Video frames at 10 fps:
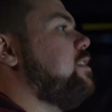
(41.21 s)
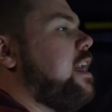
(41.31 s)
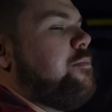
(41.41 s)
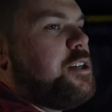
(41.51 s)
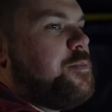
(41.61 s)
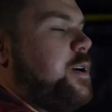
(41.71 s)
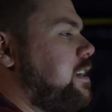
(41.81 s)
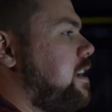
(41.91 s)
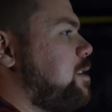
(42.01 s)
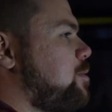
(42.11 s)
didn't have much money
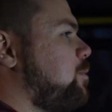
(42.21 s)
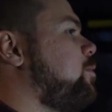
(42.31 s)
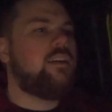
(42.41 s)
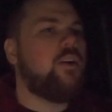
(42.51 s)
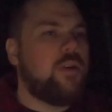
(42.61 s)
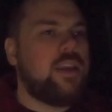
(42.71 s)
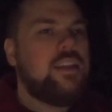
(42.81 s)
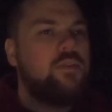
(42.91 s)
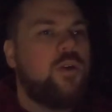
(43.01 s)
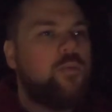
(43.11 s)
in high school. Going
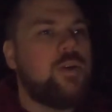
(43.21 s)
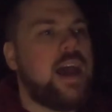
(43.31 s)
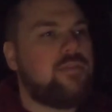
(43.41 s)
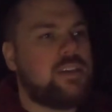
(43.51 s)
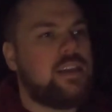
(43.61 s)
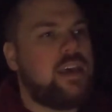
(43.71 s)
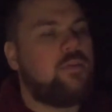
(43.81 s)
into what we have today,